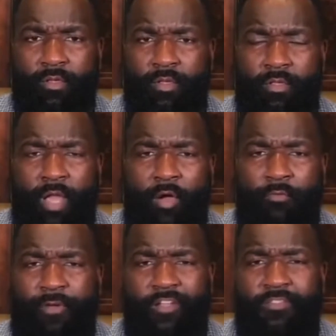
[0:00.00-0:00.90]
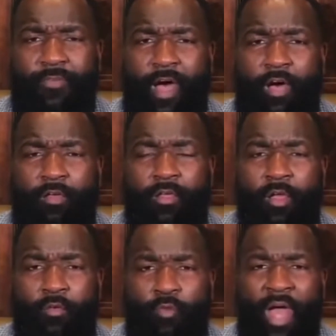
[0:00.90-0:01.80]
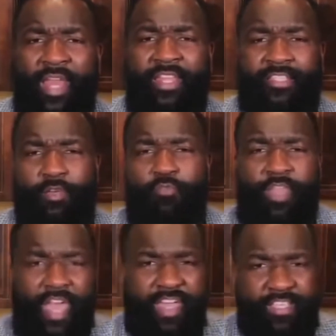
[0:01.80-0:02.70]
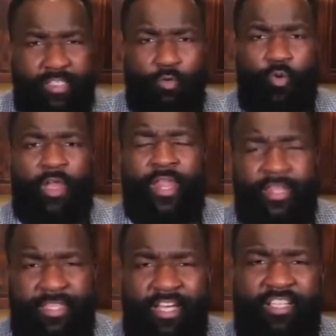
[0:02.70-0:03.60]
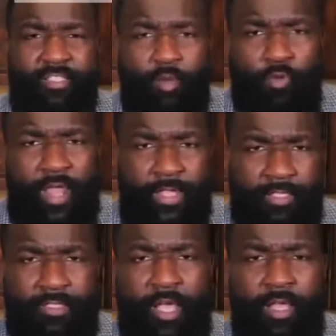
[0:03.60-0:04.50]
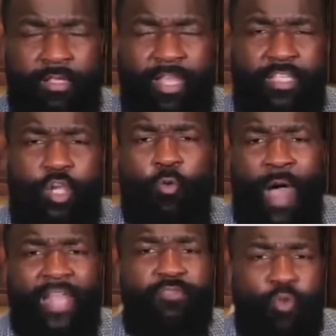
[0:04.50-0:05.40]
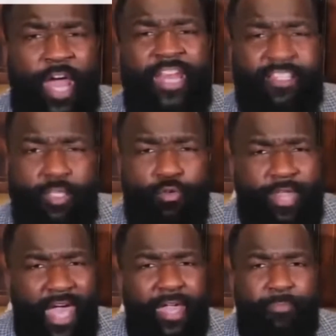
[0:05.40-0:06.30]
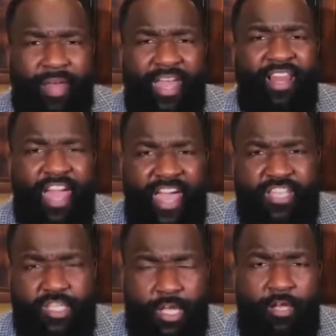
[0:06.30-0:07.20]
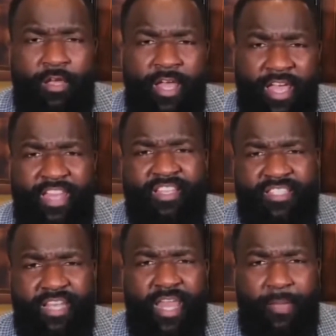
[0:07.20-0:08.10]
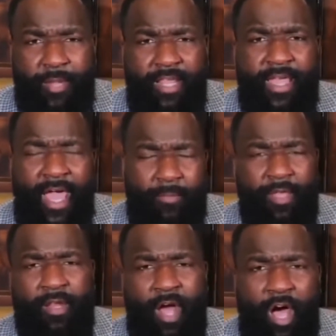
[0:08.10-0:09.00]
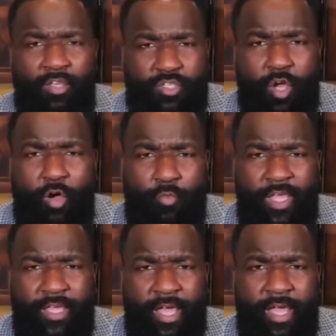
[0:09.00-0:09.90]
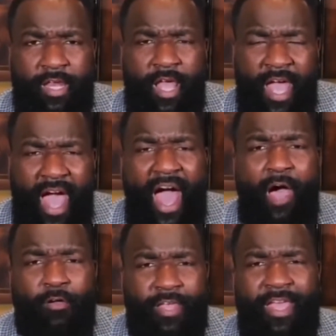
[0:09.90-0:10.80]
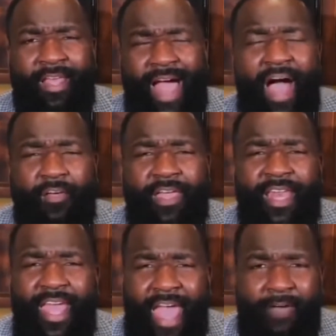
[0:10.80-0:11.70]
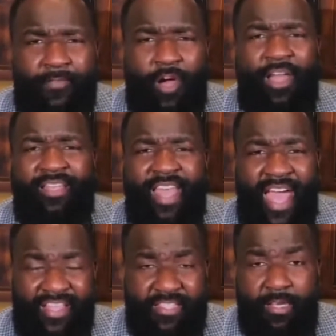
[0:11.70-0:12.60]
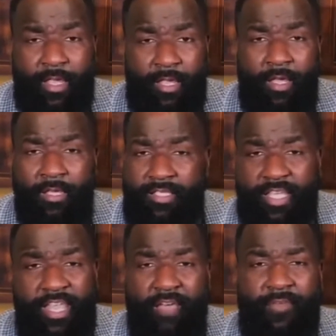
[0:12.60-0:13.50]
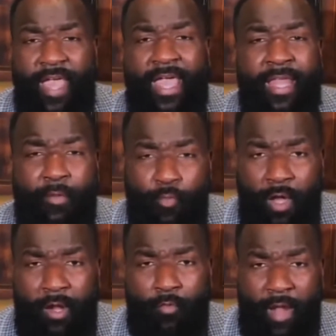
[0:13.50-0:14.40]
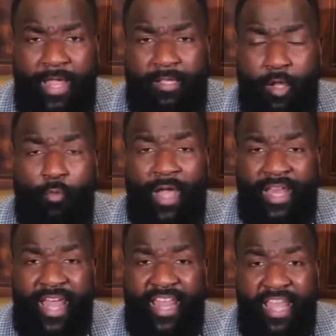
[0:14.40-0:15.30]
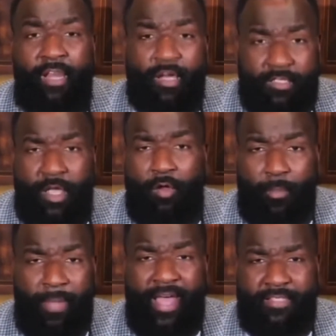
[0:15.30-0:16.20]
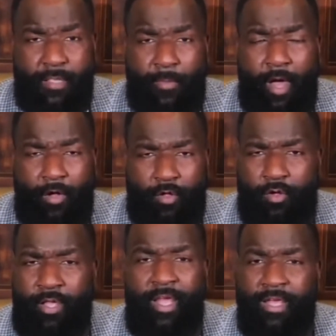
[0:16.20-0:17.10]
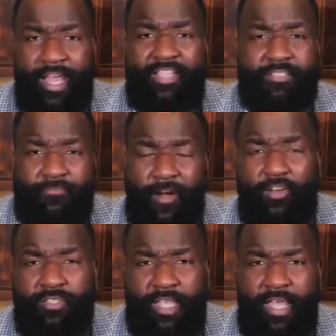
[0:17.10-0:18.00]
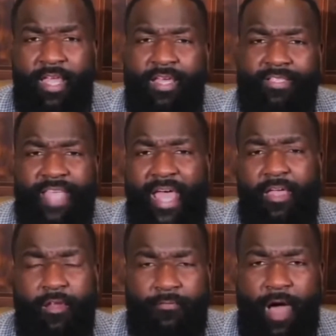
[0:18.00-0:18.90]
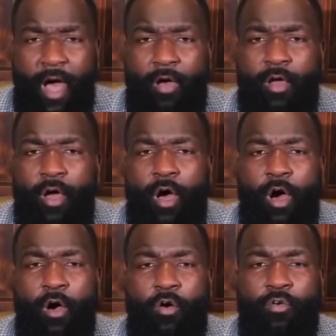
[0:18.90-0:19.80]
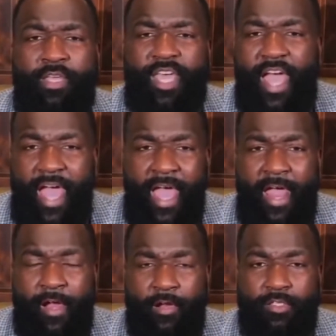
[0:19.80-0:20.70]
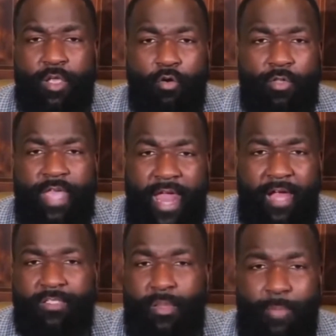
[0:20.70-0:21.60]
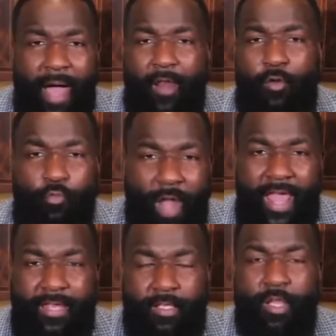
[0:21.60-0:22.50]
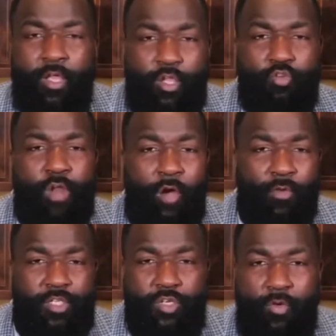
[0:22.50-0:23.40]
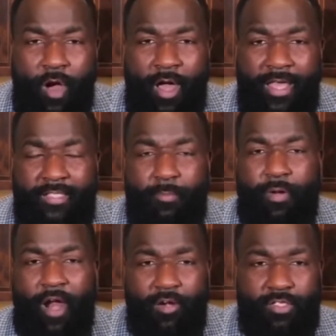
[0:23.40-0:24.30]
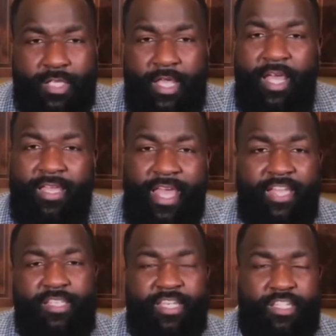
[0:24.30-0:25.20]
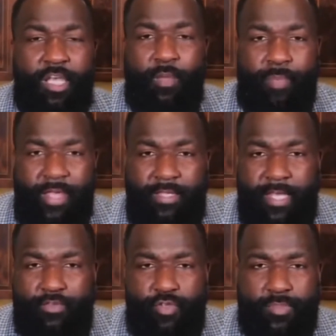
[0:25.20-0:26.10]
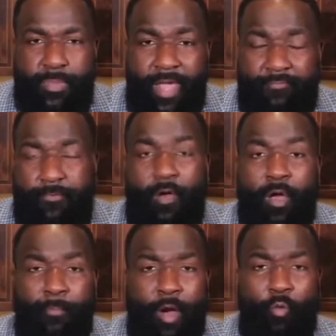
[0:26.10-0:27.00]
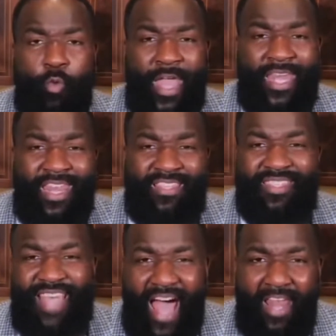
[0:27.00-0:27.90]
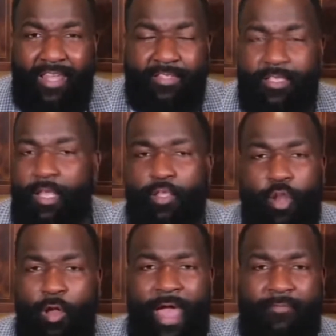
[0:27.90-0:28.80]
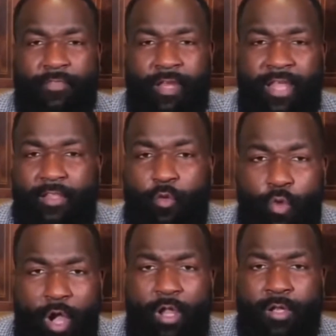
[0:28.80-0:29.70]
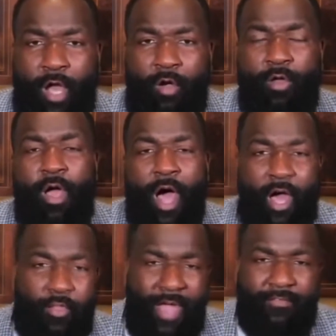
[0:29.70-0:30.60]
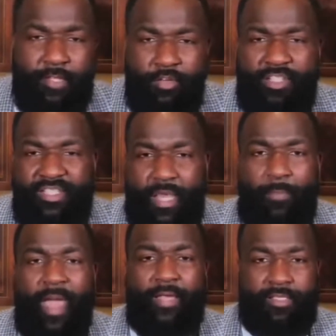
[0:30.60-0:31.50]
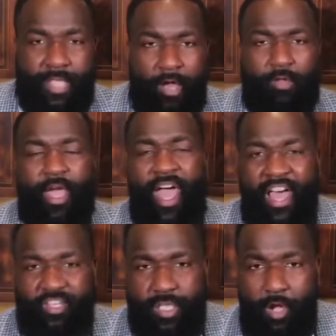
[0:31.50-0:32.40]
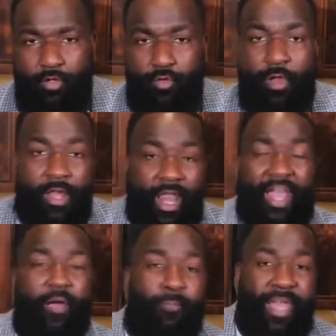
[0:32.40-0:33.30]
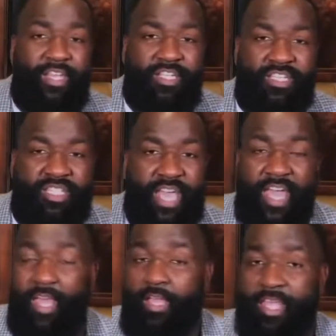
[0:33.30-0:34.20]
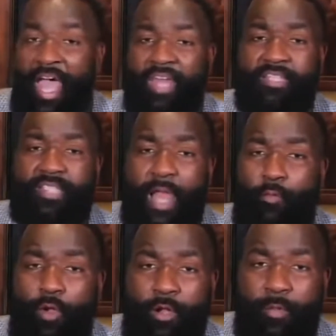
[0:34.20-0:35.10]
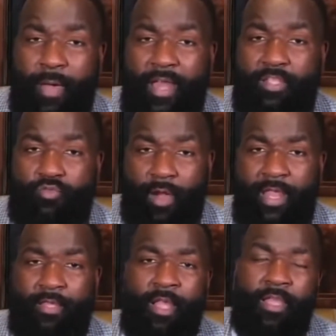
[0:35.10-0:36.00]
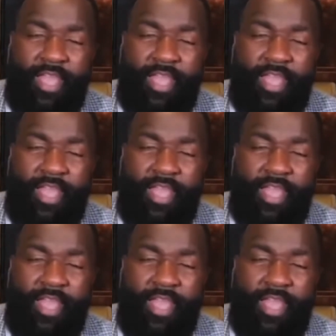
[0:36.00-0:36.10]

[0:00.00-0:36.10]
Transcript: No, first of all, Ronnie 2K is the one that does the ratings. Did you watch Ronnie 2K play last year in the celebrity game and the All-Star weekend? How how can he have the audacity to give anyone a rating the way that he looks on the basketball court? That's the first thing. Second of all, who cares? Who cares about a rating? You know what you are as a person. Yes, it should be disrespectful, but win in silence. You don't have to let the world know. All you have to do is sit back and say, okay, I'll show you. Like Amin just said, Giannis not worrying about his rating.